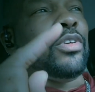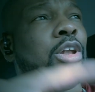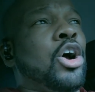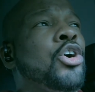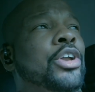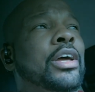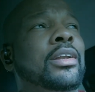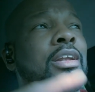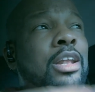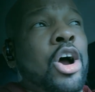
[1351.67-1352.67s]
learn
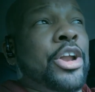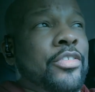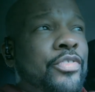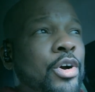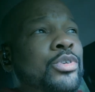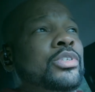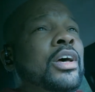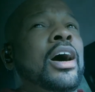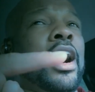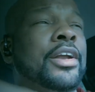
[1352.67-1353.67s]
it first.
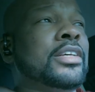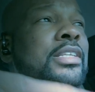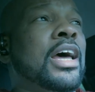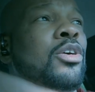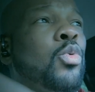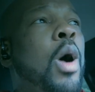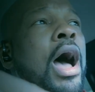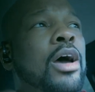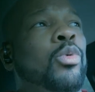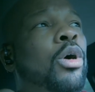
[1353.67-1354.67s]
Understand
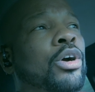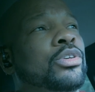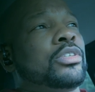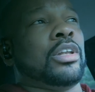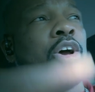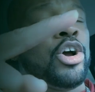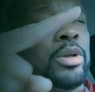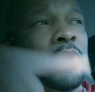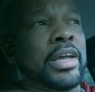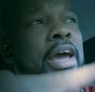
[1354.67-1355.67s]
why it works. Learn
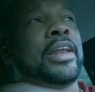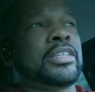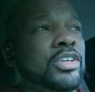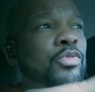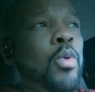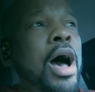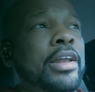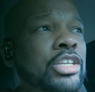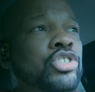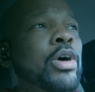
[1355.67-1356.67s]
the mechanics of why
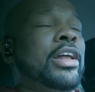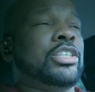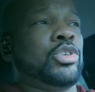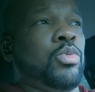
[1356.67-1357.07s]
this strategy